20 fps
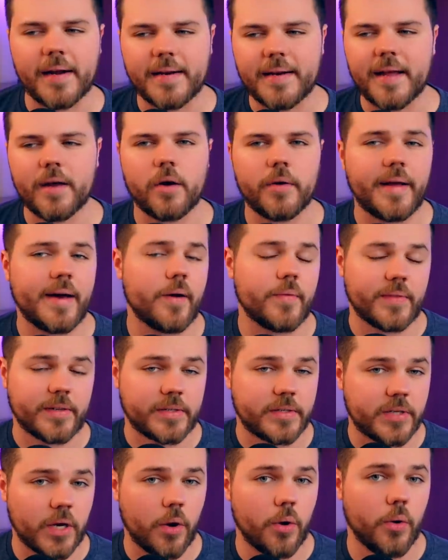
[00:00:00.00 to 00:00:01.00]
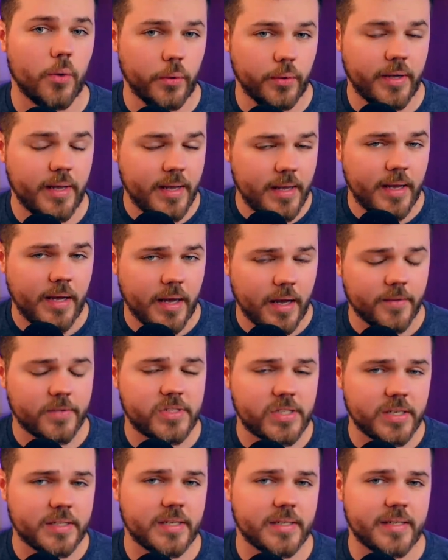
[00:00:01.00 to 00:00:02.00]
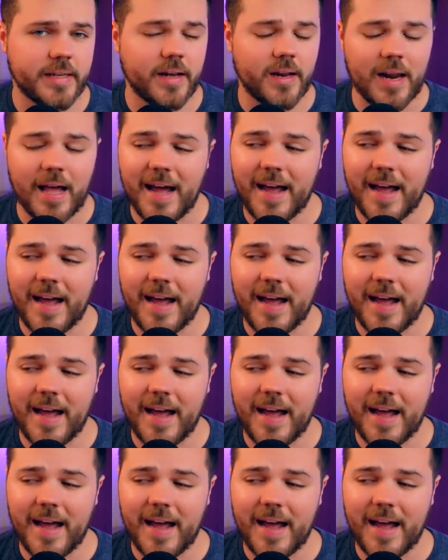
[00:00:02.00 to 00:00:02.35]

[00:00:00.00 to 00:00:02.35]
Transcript: to nail down the tone of Citadel.